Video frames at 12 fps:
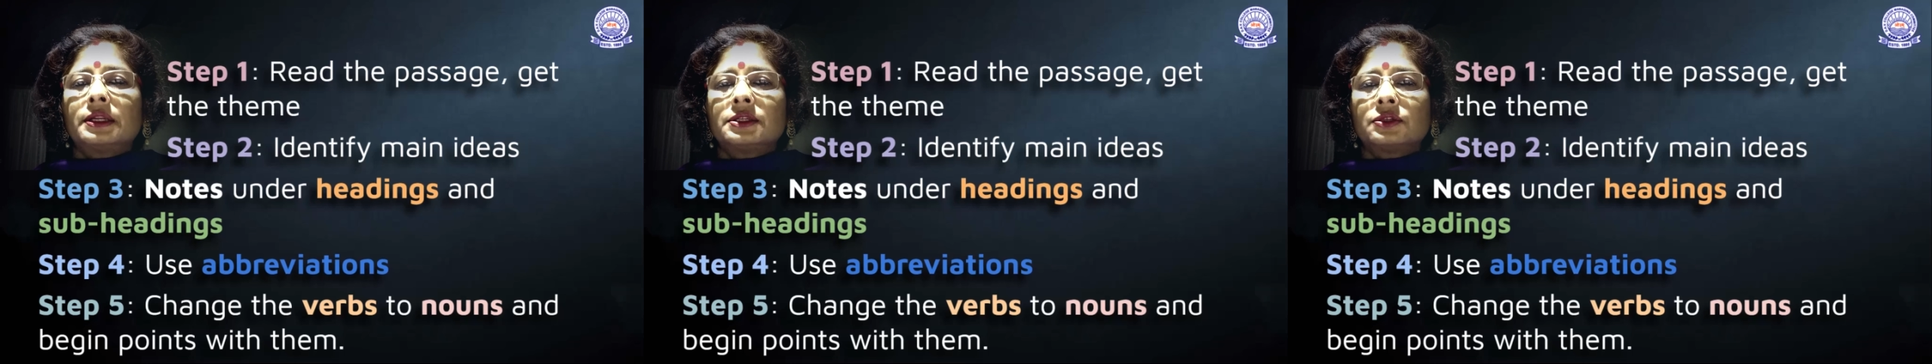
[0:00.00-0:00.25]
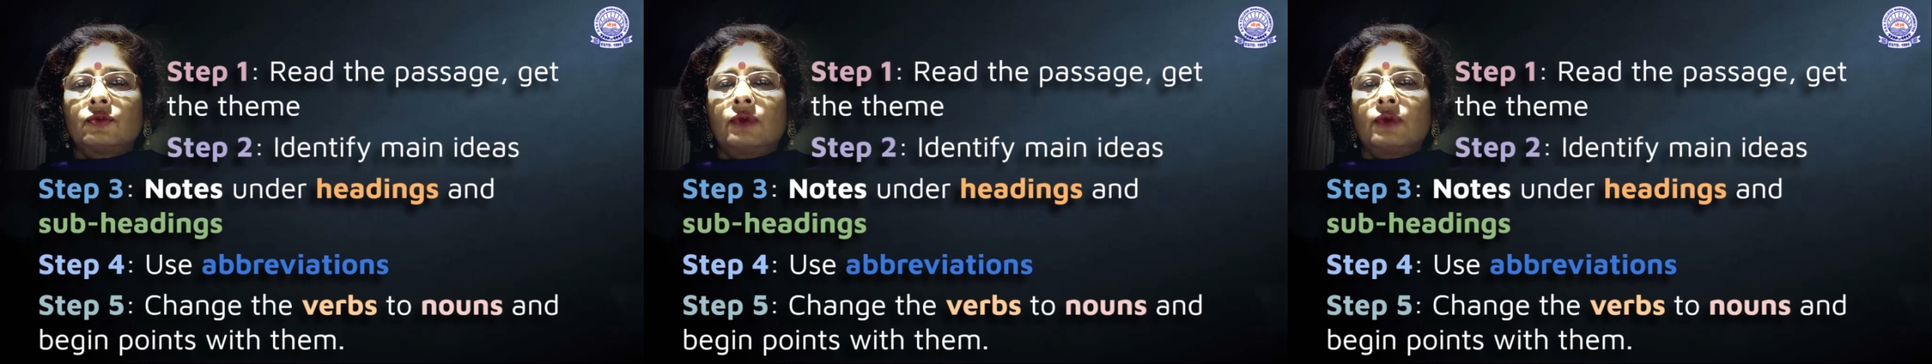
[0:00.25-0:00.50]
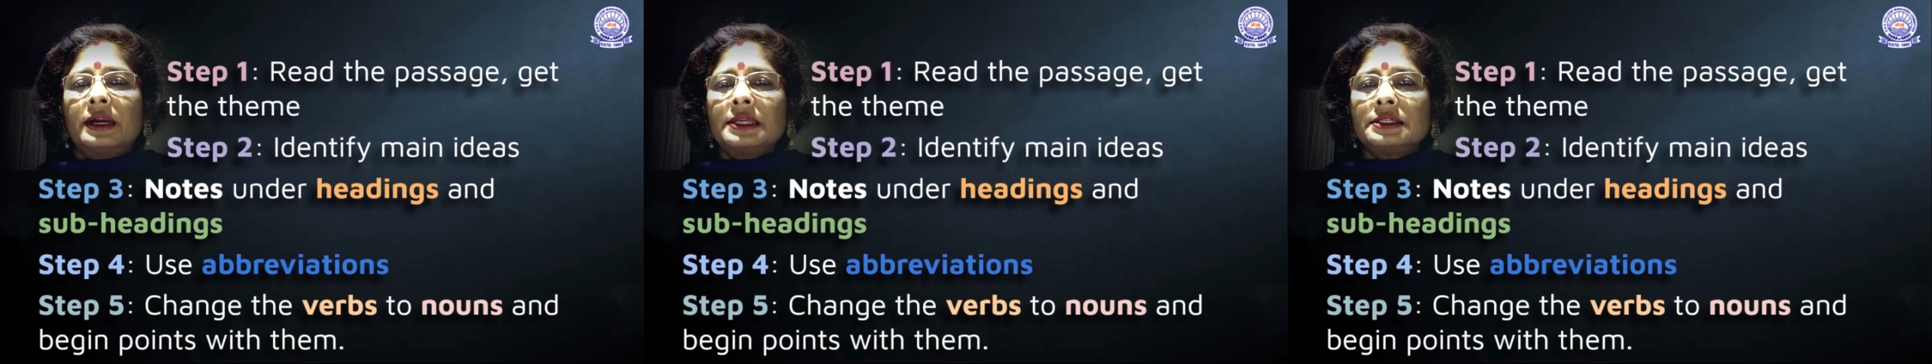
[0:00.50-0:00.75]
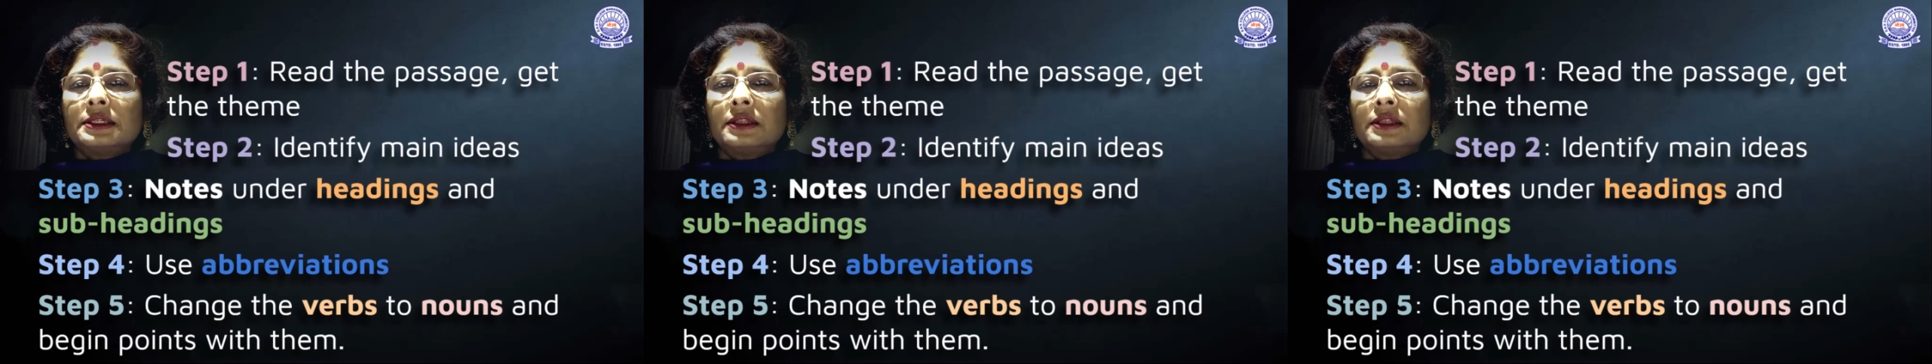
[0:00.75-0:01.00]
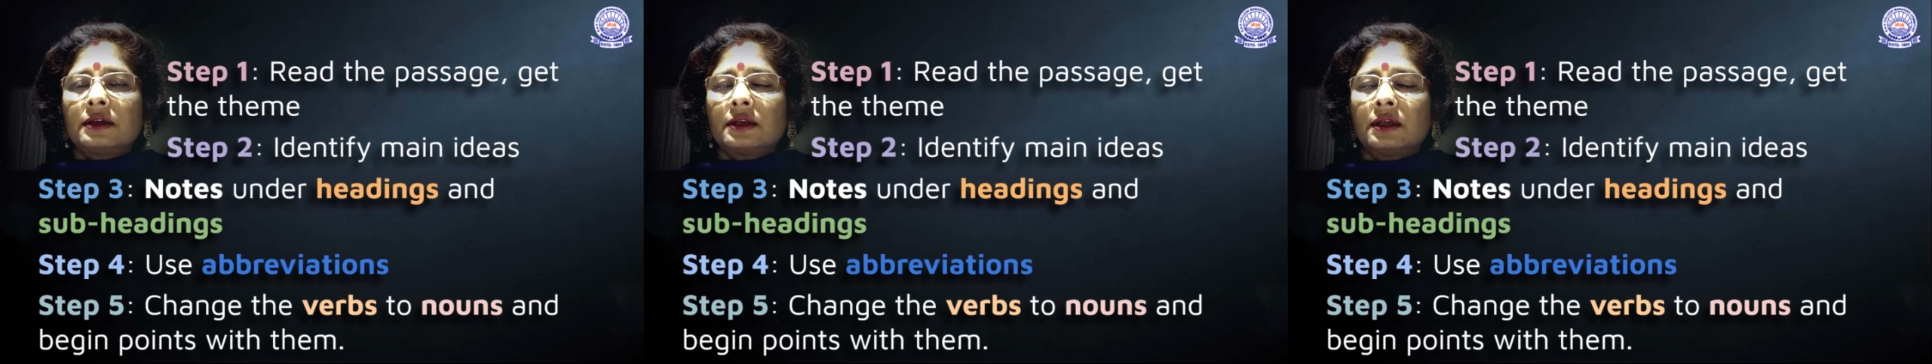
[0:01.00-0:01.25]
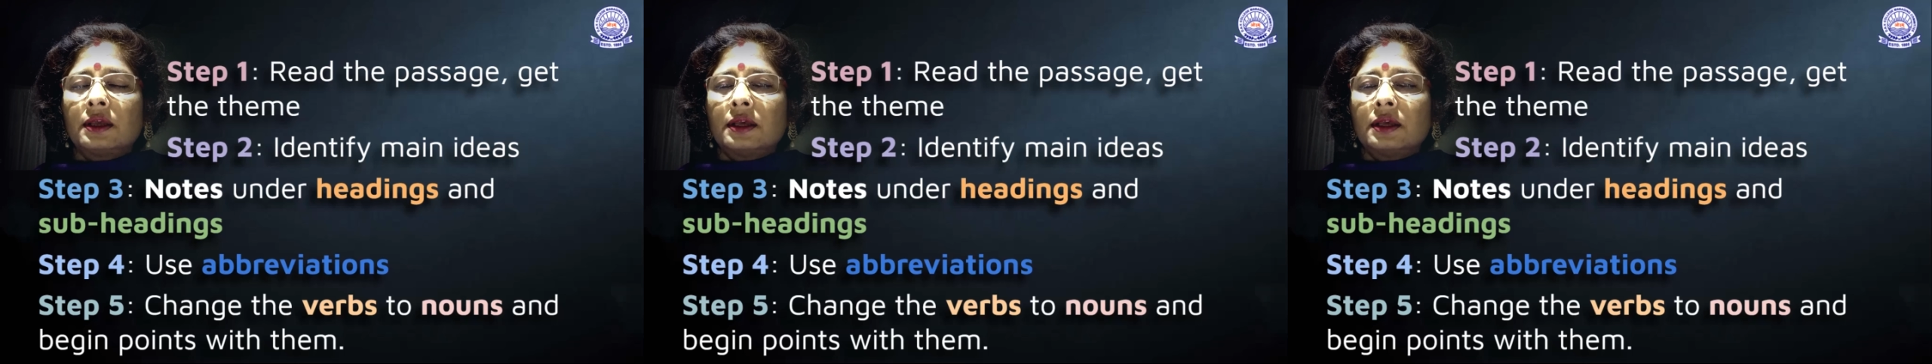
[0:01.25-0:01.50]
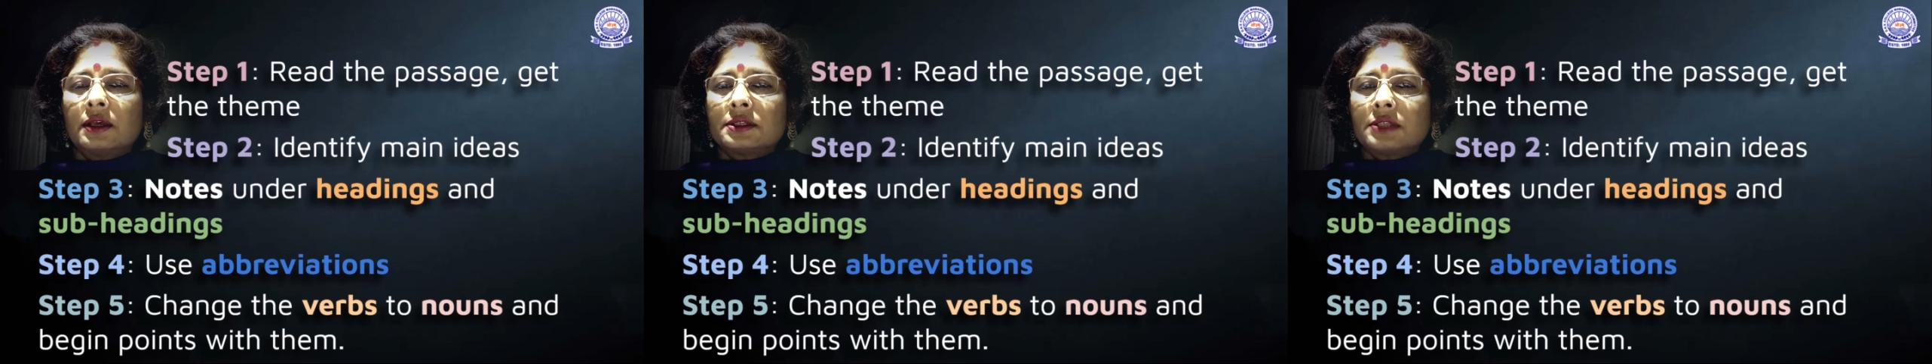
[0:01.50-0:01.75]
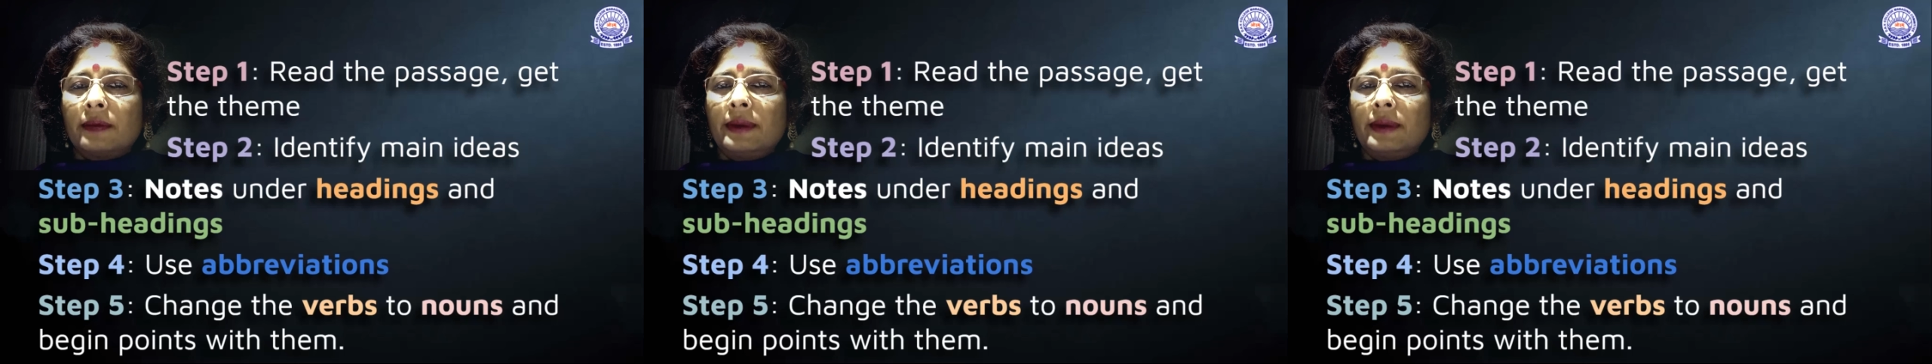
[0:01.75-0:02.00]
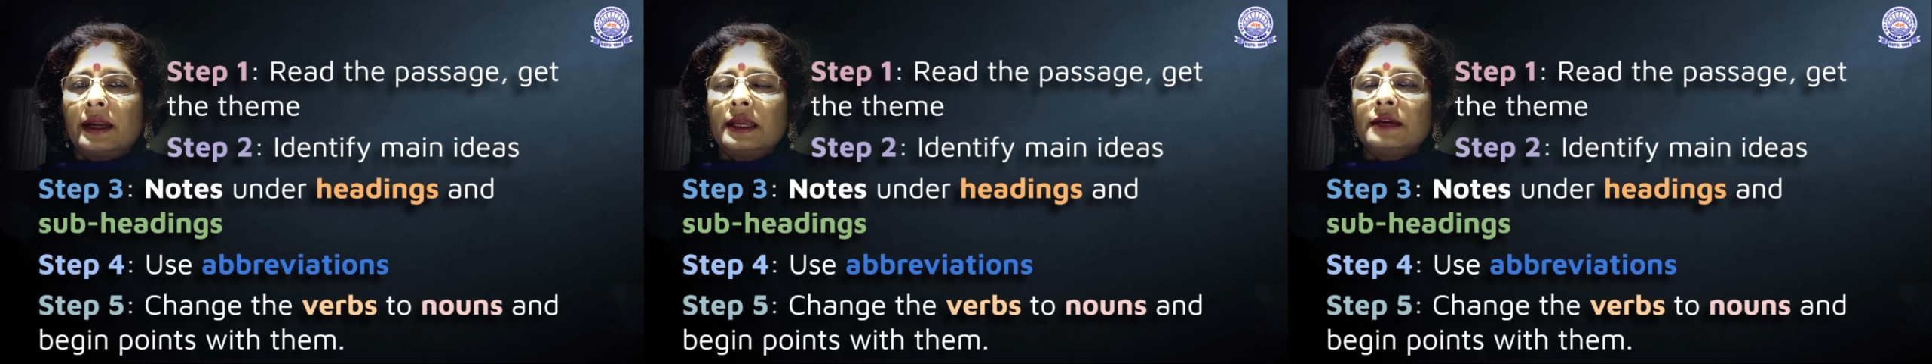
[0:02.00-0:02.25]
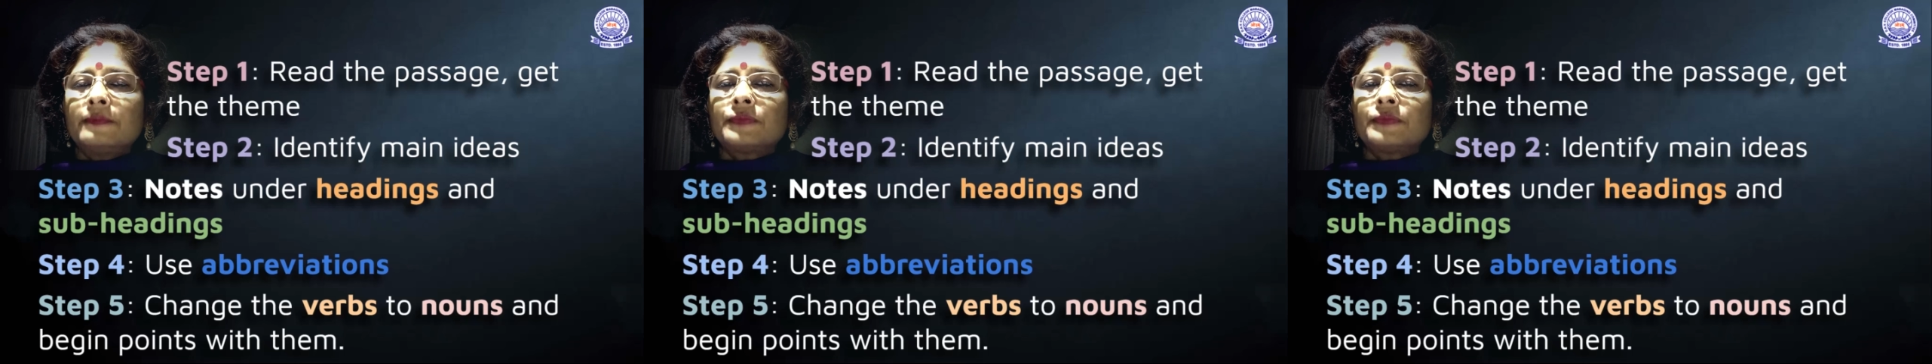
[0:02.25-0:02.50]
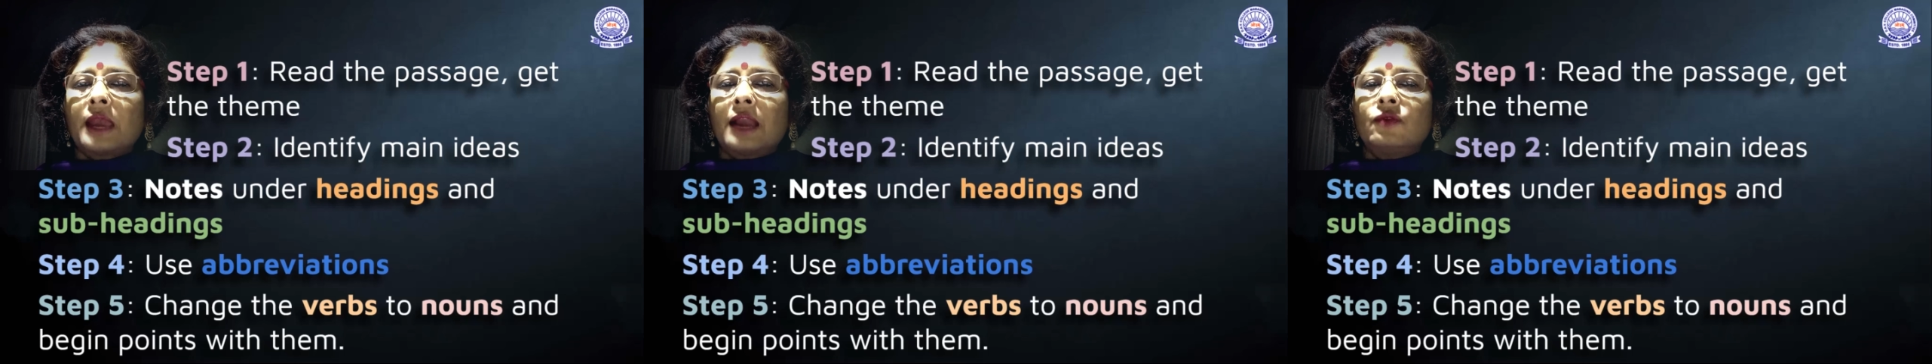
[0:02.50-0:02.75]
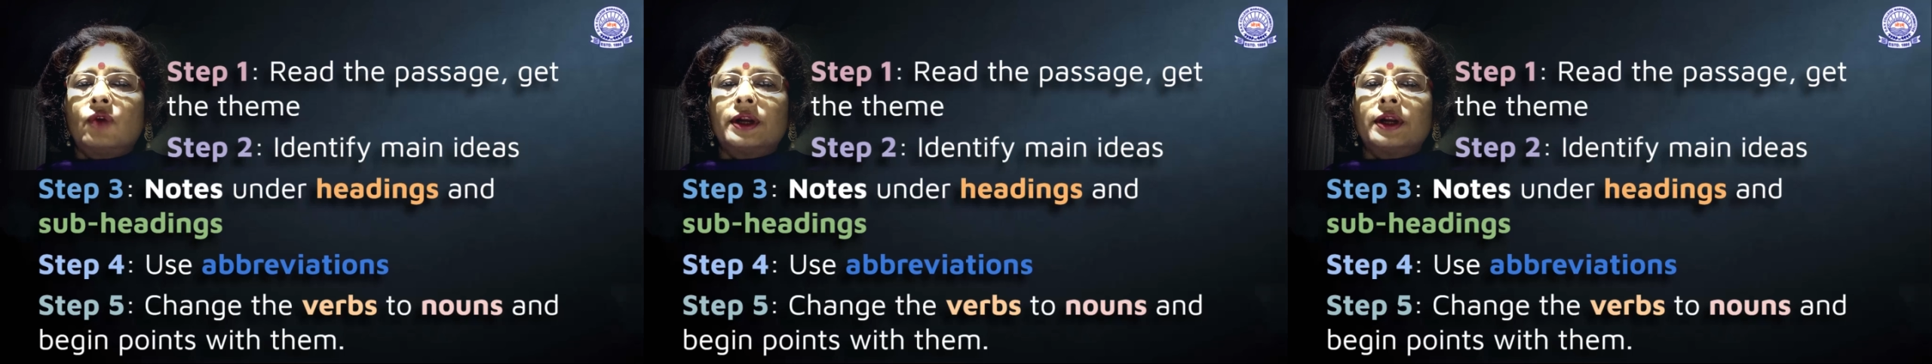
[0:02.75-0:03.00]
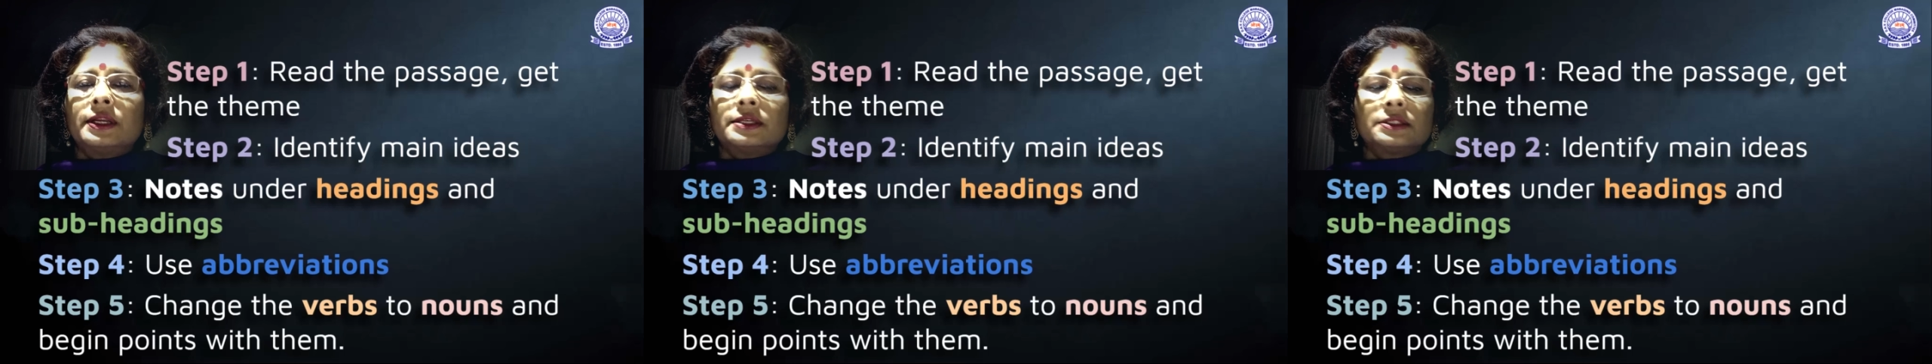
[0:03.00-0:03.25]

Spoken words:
So what is in the subheading and what